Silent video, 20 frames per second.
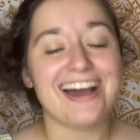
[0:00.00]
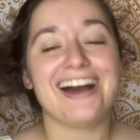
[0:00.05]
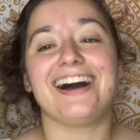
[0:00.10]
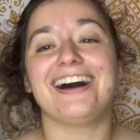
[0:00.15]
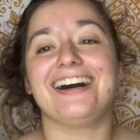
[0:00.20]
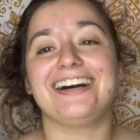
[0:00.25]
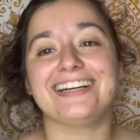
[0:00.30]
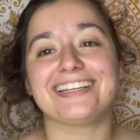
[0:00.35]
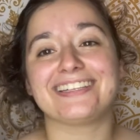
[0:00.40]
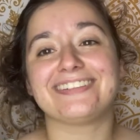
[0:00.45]

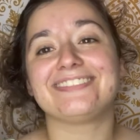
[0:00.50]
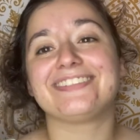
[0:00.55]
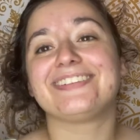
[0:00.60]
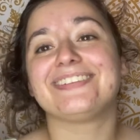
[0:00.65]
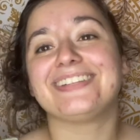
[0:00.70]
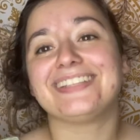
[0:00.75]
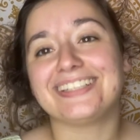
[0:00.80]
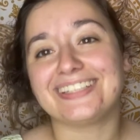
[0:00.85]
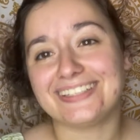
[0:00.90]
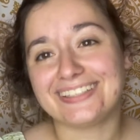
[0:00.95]
I'll give you a
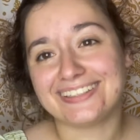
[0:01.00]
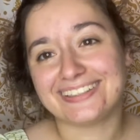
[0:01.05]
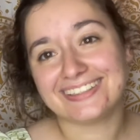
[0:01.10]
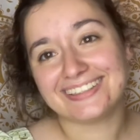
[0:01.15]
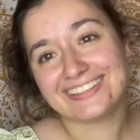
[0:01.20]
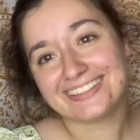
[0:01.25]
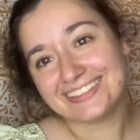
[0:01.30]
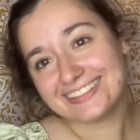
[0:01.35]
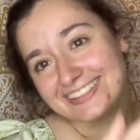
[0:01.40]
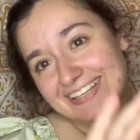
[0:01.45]
little
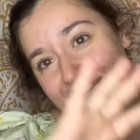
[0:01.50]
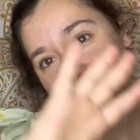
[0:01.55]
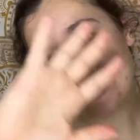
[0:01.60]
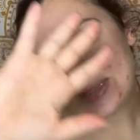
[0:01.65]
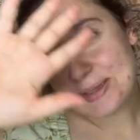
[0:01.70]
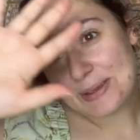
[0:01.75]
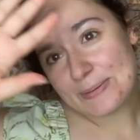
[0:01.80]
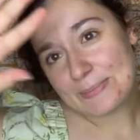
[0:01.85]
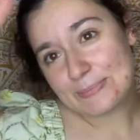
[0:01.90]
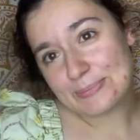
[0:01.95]

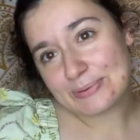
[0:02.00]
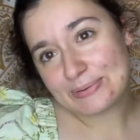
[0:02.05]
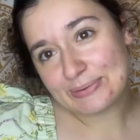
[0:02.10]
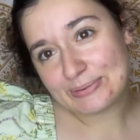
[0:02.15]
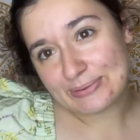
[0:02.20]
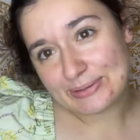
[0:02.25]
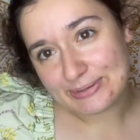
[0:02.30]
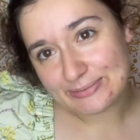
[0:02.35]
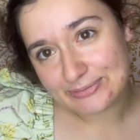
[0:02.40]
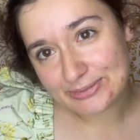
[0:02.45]

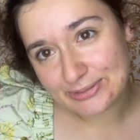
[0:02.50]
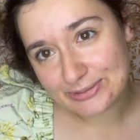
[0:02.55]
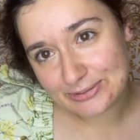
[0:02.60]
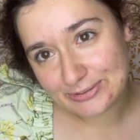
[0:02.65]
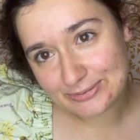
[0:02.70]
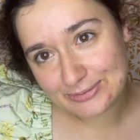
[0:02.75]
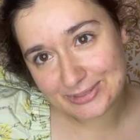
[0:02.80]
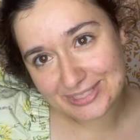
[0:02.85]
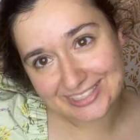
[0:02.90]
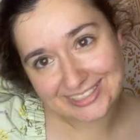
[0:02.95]
preview
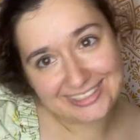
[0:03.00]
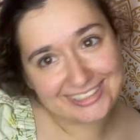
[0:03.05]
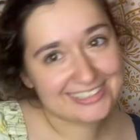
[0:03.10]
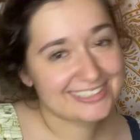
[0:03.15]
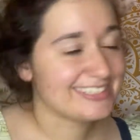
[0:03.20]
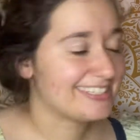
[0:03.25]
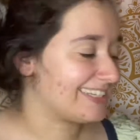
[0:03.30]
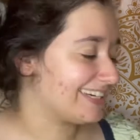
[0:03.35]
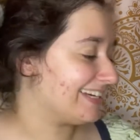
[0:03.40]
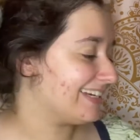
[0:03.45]
of what it
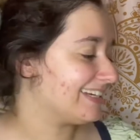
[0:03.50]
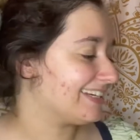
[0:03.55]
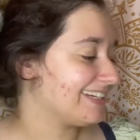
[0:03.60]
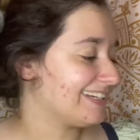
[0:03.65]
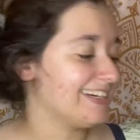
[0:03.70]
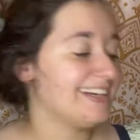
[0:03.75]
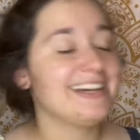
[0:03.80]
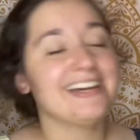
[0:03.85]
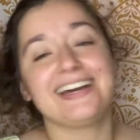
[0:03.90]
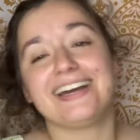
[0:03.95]
looks like.
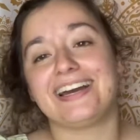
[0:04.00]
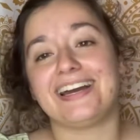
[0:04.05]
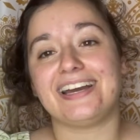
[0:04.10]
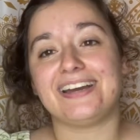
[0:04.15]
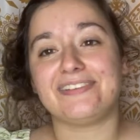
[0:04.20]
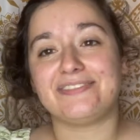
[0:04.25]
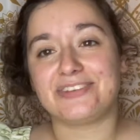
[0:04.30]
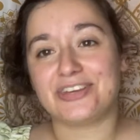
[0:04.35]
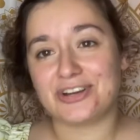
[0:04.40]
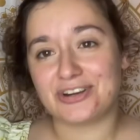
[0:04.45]
I
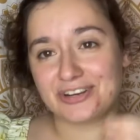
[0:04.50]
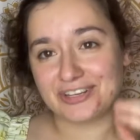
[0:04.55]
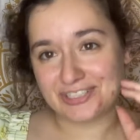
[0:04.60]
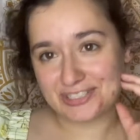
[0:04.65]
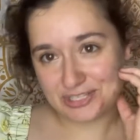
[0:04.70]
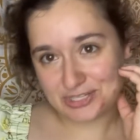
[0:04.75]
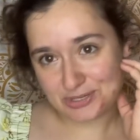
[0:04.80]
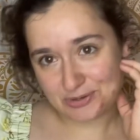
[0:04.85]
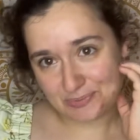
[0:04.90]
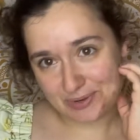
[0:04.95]
have yarn in
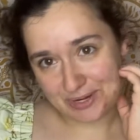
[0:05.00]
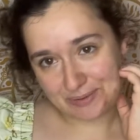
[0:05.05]
so many